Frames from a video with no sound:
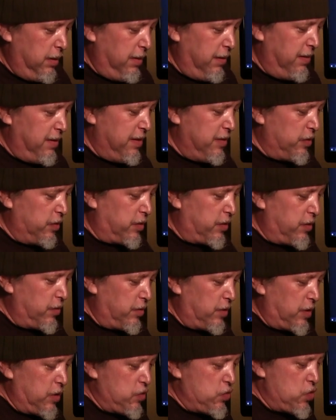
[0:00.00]
These are
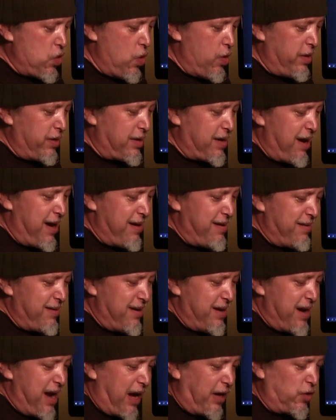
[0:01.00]
controlling kind of
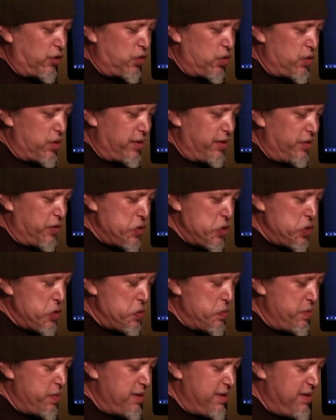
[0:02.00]
the nature of the
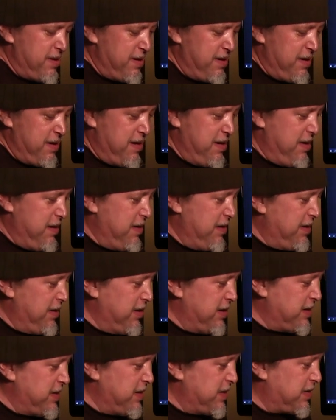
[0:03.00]
loop.
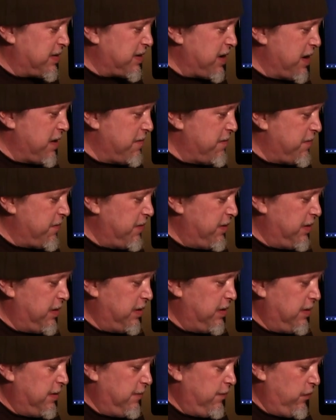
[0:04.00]
This is kind of
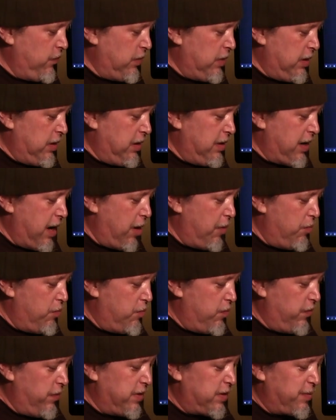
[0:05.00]
how
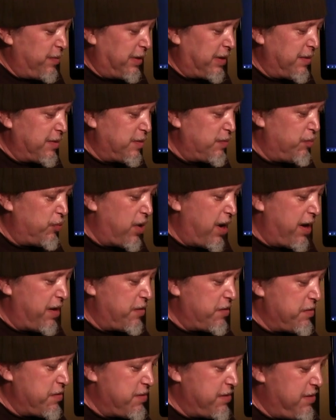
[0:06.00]
this becomes brighter.